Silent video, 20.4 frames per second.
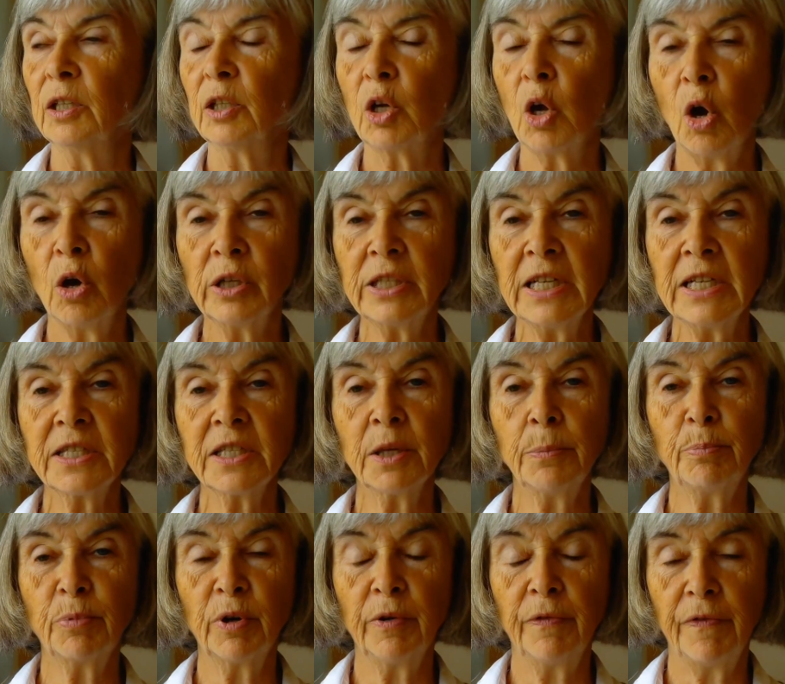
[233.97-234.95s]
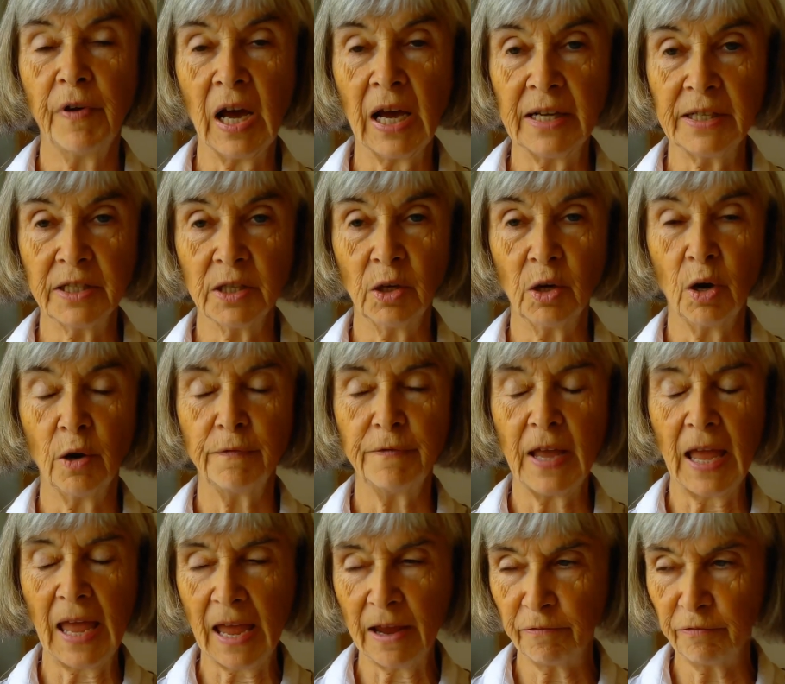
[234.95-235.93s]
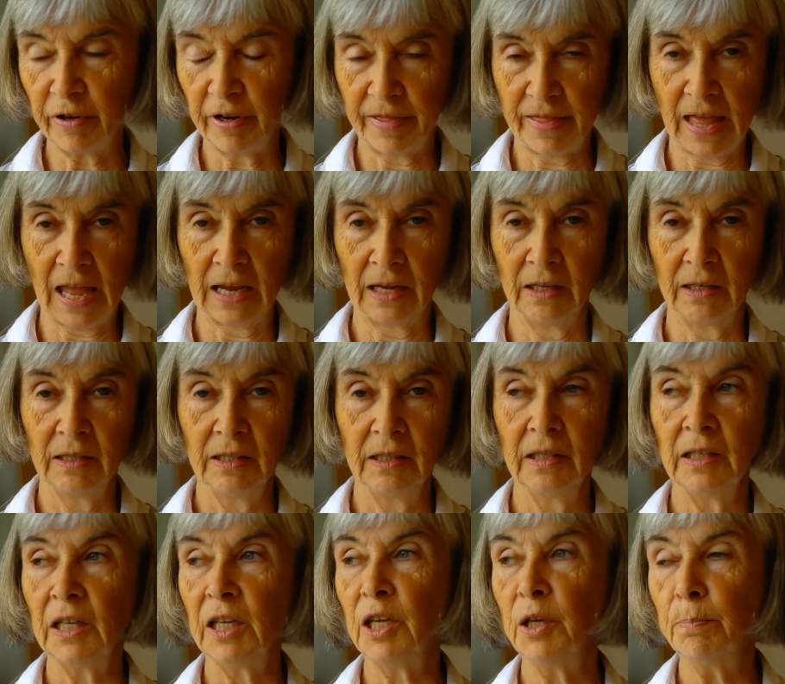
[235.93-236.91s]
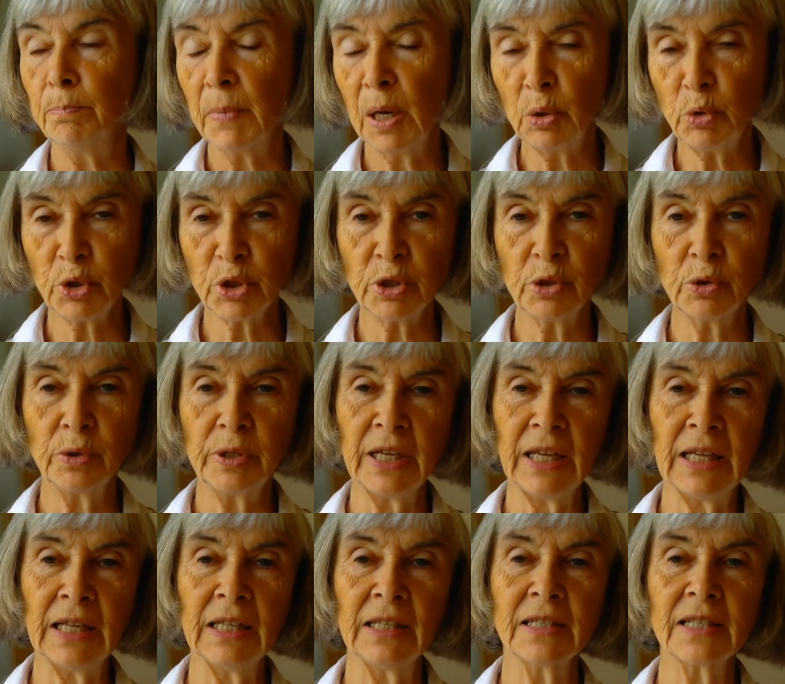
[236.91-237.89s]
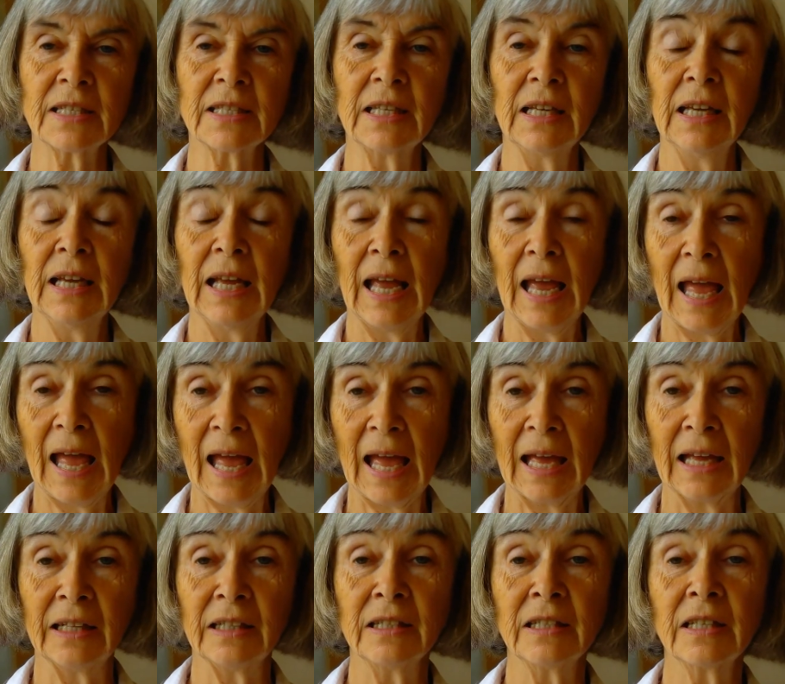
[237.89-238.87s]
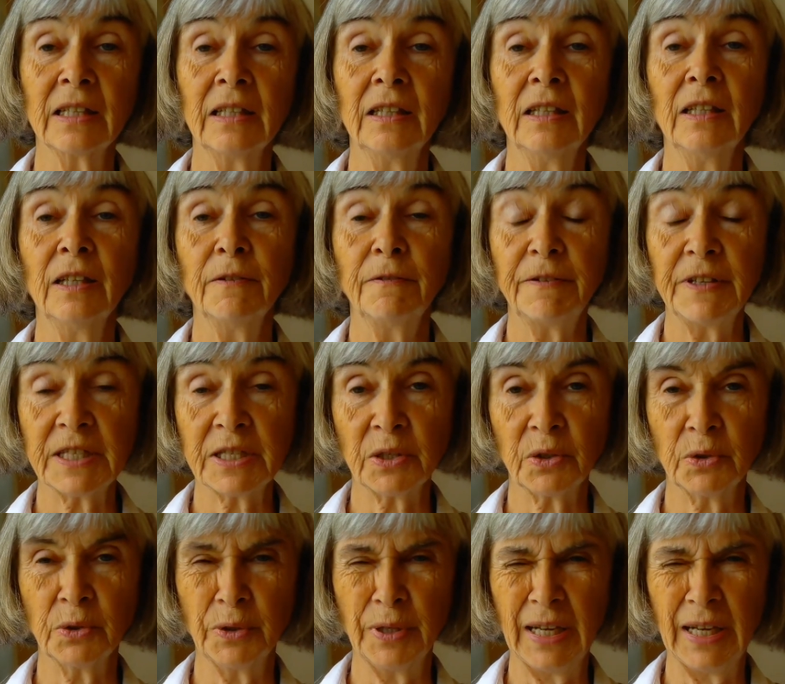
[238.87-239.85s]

God is the provider of everything, emotional needs and physical